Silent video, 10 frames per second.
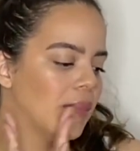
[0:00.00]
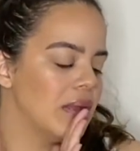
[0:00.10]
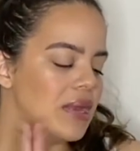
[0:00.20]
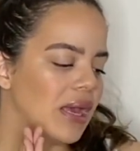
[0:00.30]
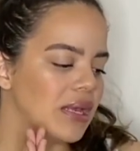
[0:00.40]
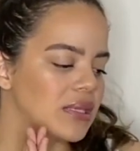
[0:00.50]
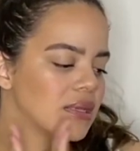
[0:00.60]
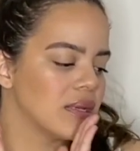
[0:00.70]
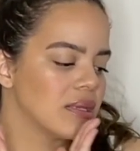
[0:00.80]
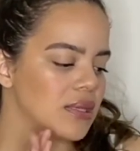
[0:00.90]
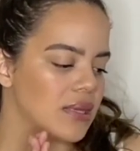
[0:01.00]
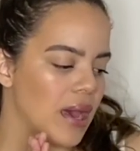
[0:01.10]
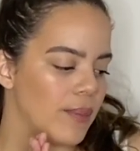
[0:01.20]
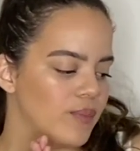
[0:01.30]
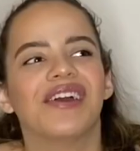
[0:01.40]
Next
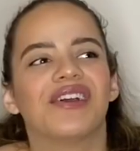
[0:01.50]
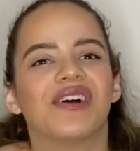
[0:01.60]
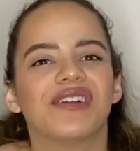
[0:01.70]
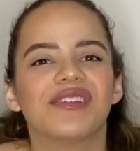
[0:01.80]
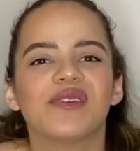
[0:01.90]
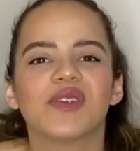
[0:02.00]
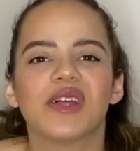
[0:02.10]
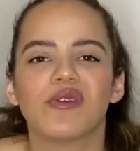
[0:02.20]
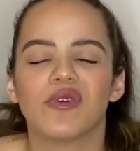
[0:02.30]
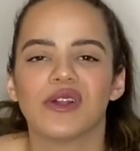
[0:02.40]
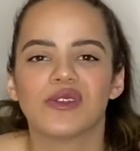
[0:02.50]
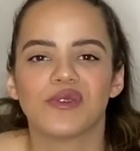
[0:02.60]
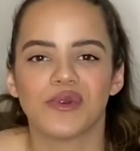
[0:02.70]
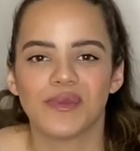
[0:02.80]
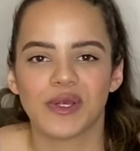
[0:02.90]
step. Carter loves to like run into the
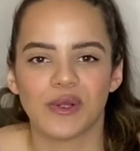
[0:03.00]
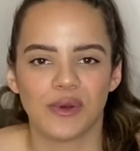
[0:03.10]
rooms and